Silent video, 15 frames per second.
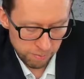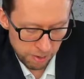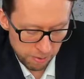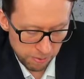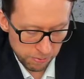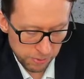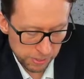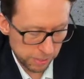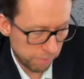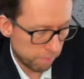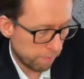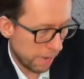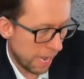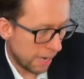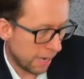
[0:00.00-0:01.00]
Maybe it was a
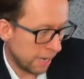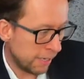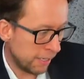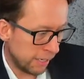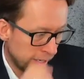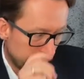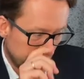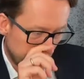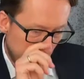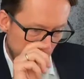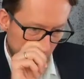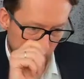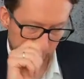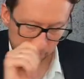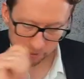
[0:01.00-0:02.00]
bad idea, maybe
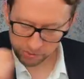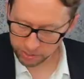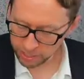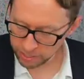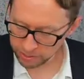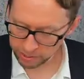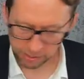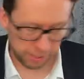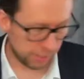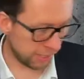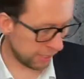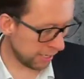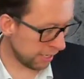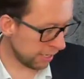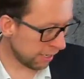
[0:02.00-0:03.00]
it was a good idea. Let's
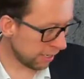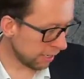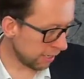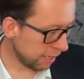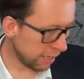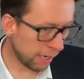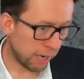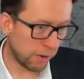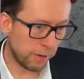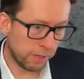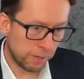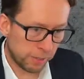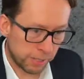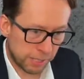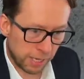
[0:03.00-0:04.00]
see how
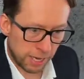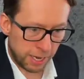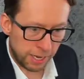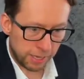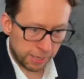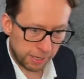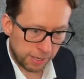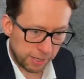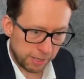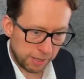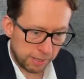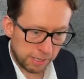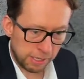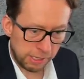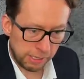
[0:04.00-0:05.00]
it looks like.
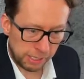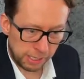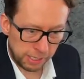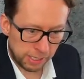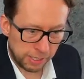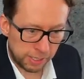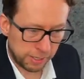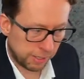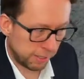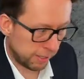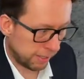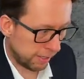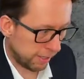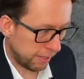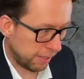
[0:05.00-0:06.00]
Mm -hmm.
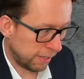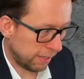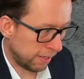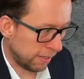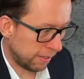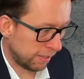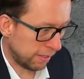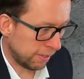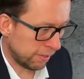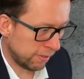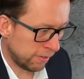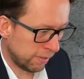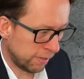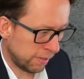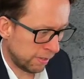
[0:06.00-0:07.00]

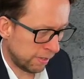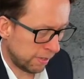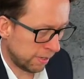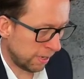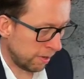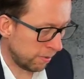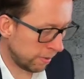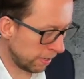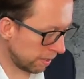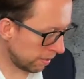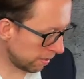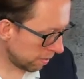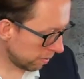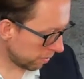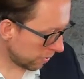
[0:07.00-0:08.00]
So I will
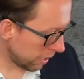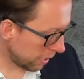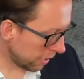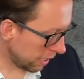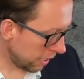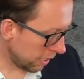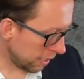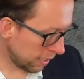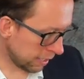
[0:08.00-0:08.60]
quickly